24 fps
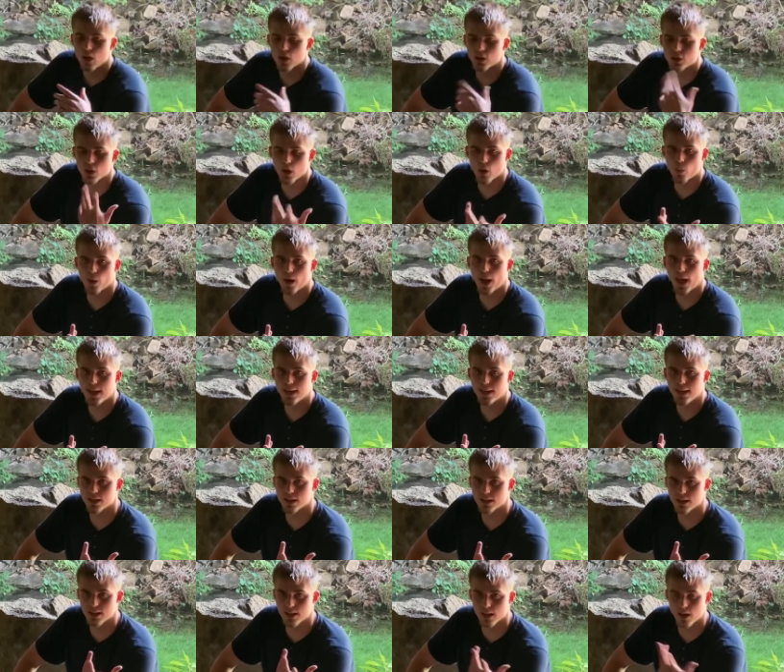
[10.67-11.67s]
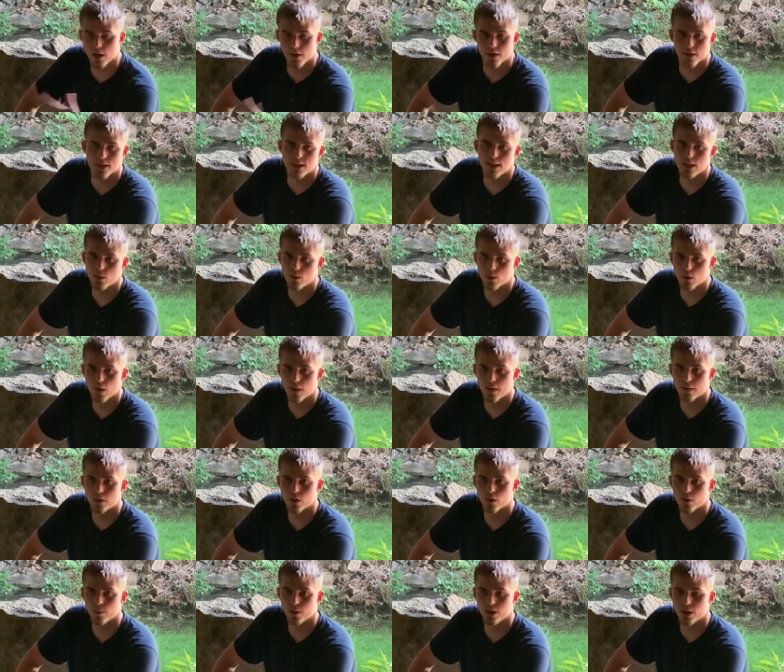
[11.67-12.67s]
So what I did, just did all the SQL they
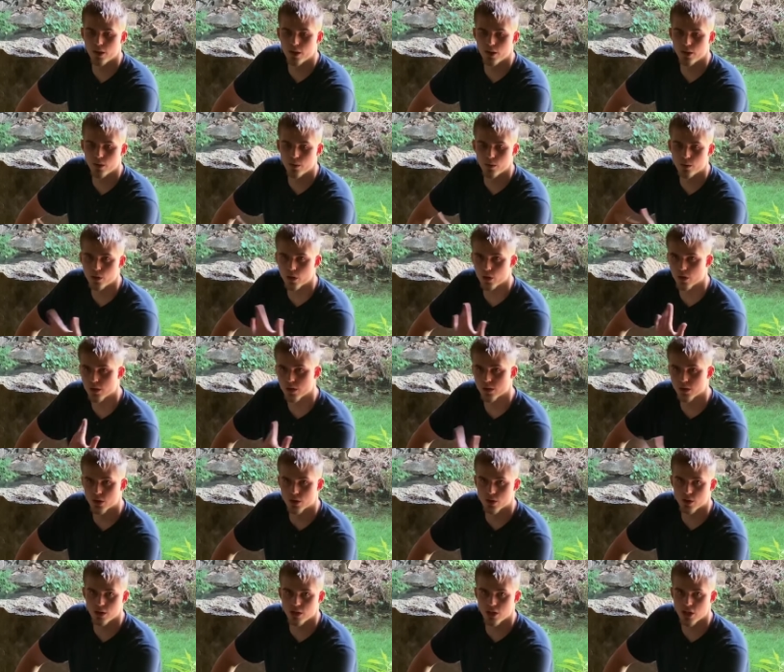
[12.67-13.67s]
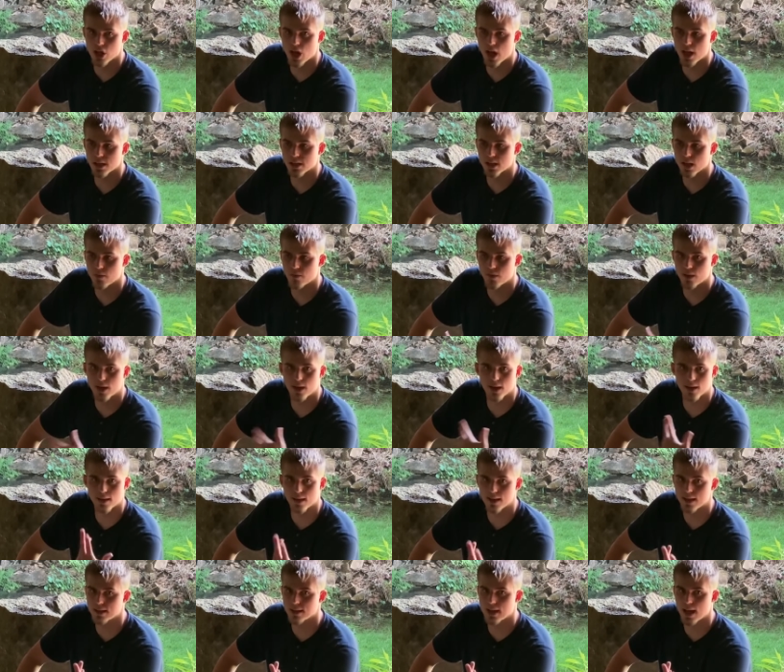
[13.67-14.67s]
told me to do, took the screenshots of it like
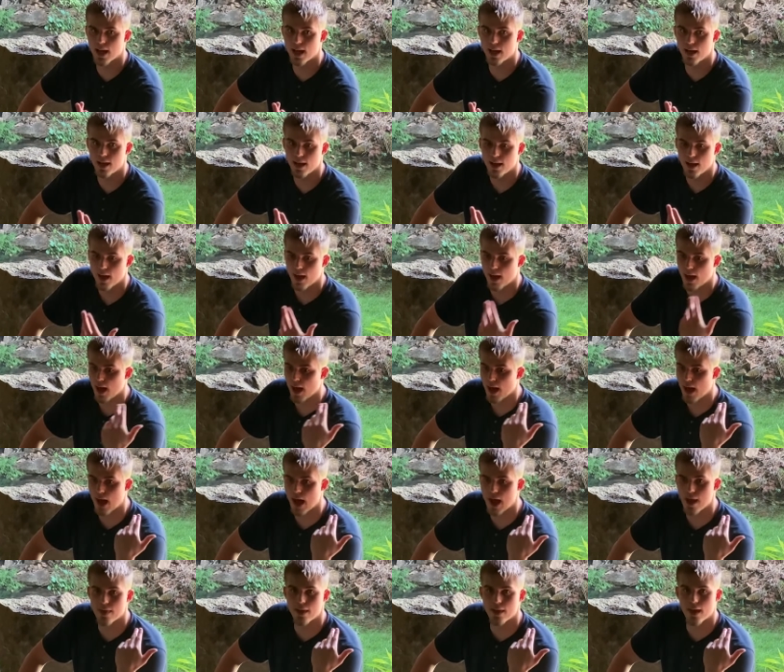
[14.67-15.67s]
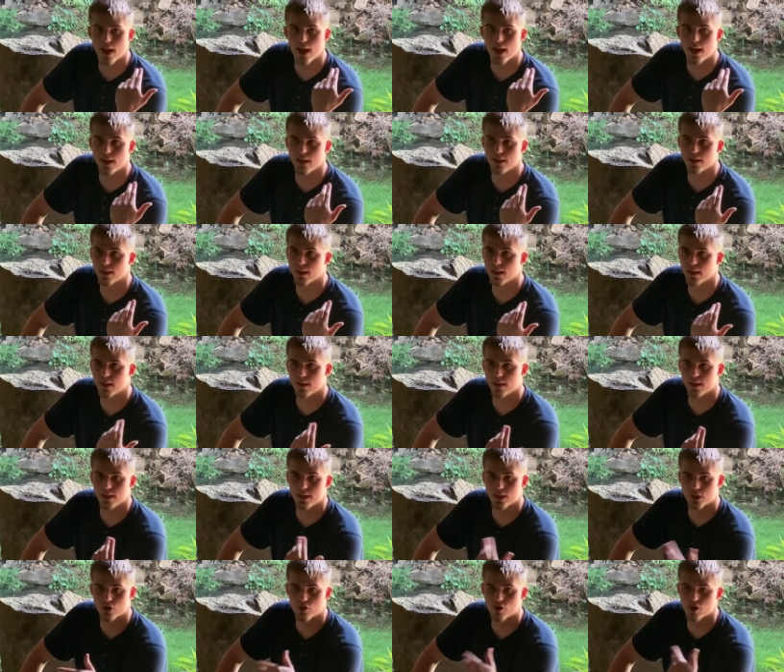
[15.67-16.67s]
they said, and then the
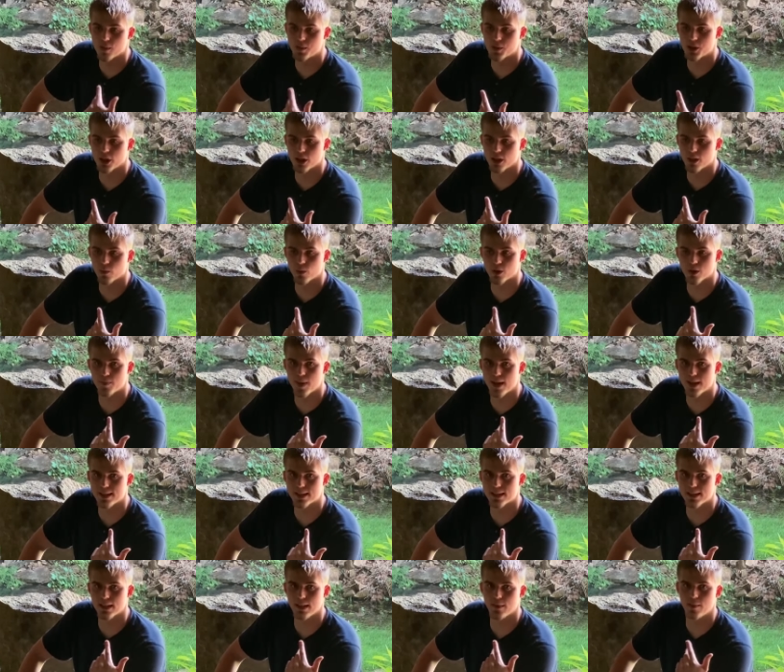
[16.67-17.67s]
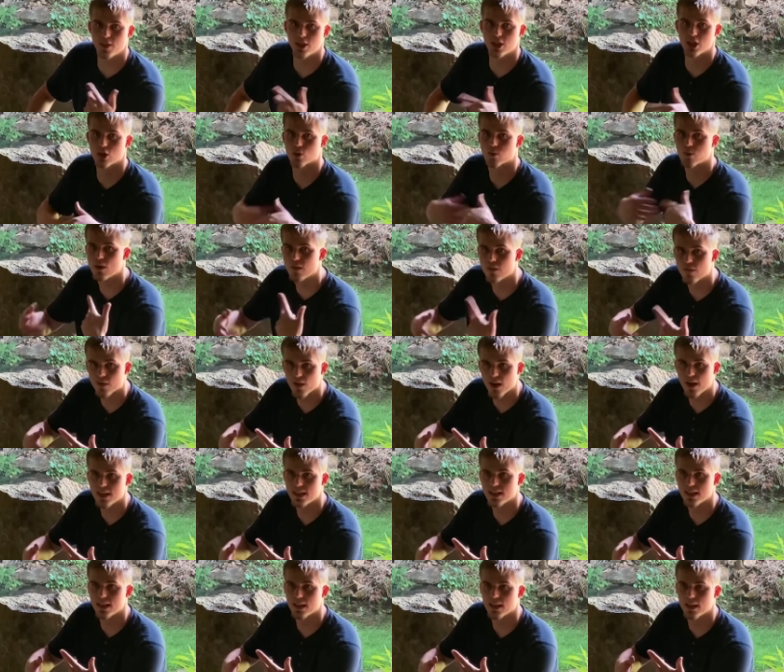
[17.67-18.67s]
description was basically me just
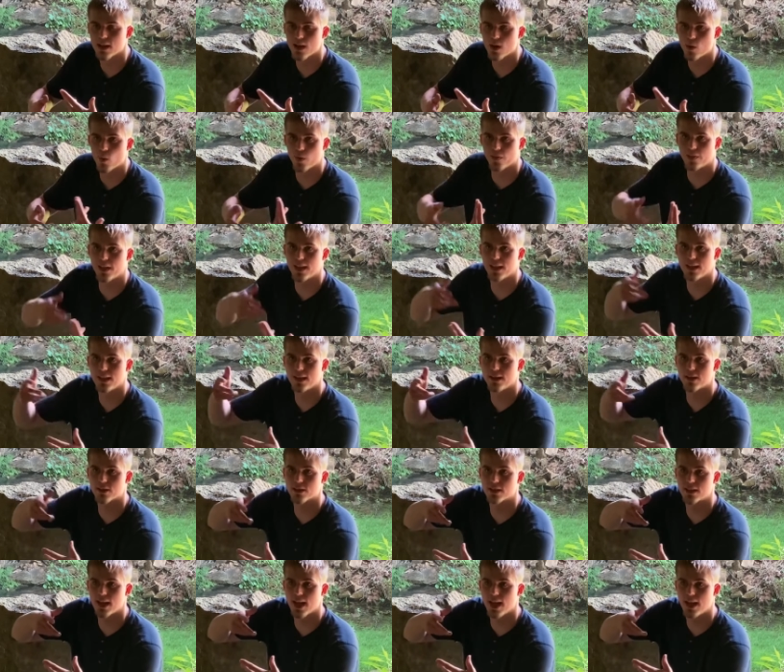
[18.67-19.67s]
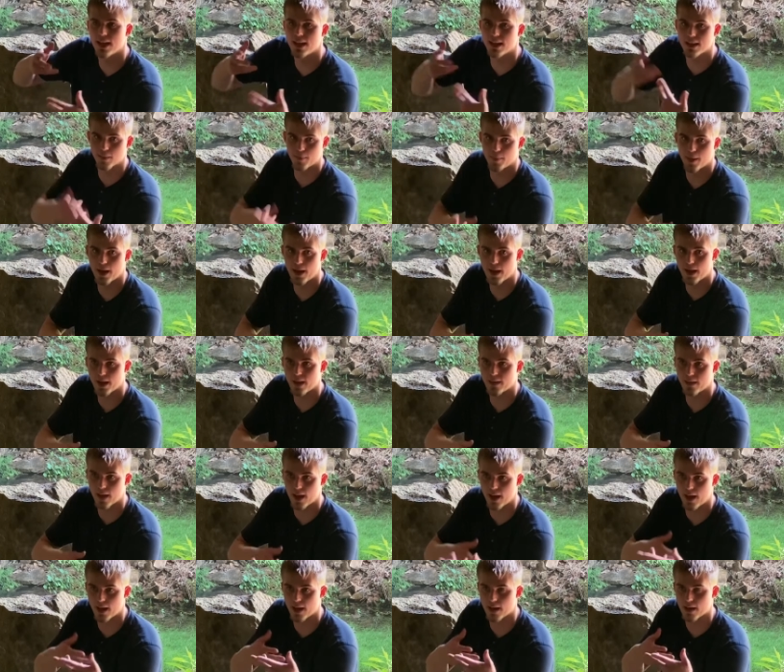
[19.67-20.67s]
rephrasing what they either said in, the in
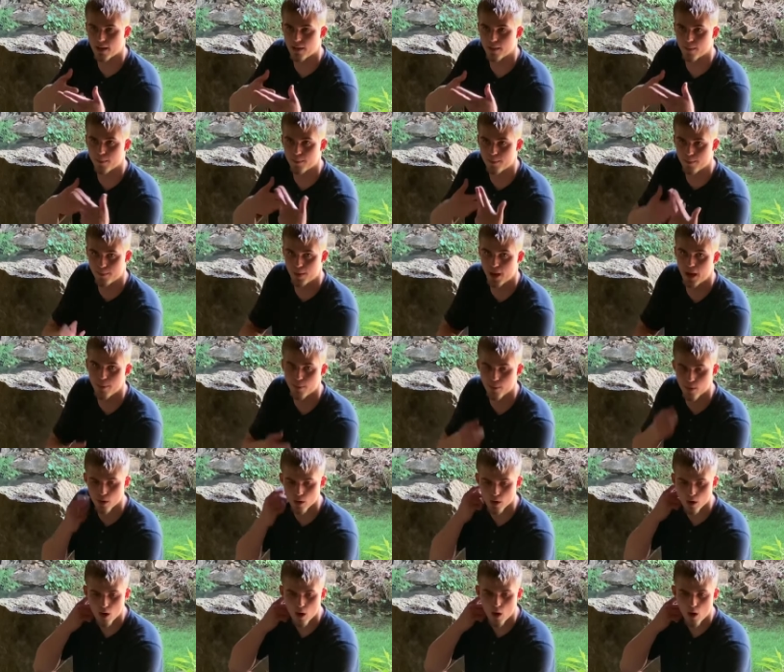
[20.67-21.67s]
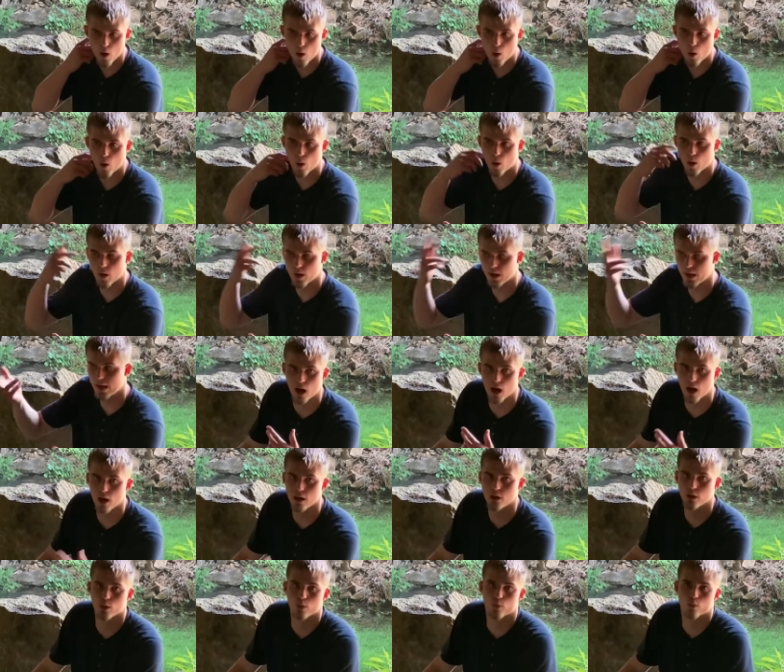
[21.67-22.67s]
that paper or in a
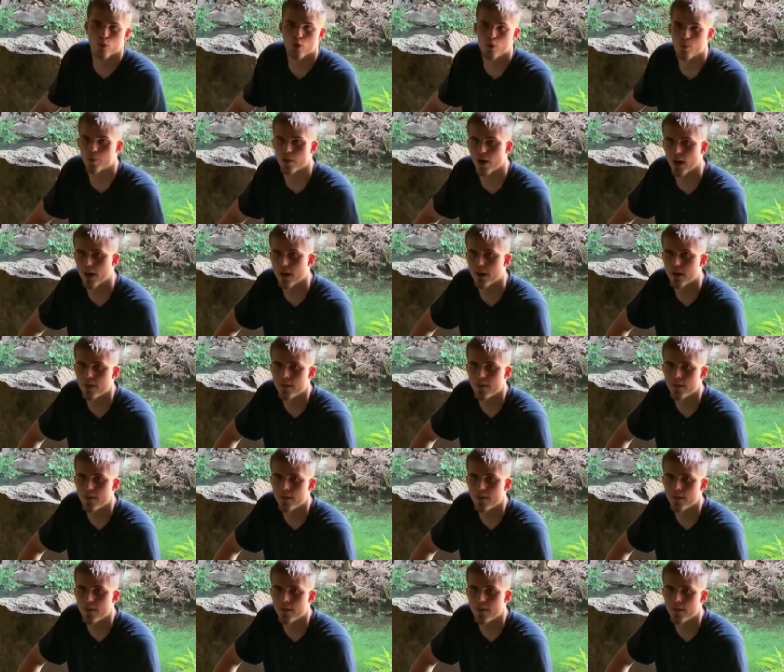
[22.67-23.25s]
rubric.